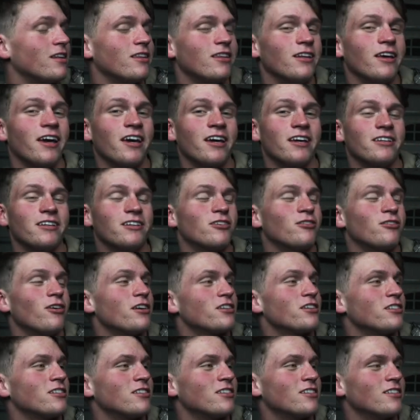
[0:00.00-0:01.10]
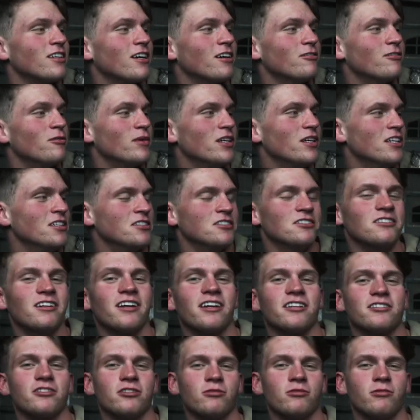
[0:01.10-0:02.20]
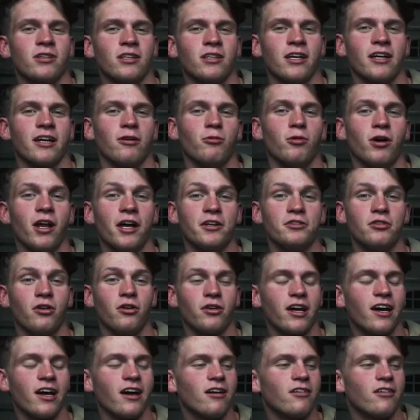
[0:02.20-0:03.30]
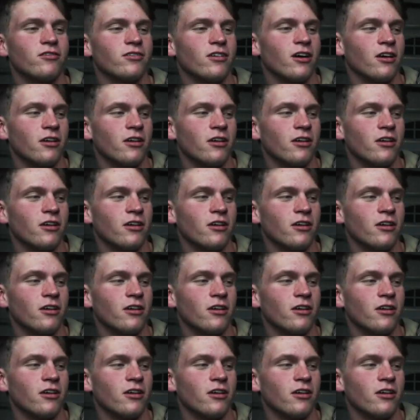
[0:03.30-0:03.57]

the question that would be easier to answer is what I don't have.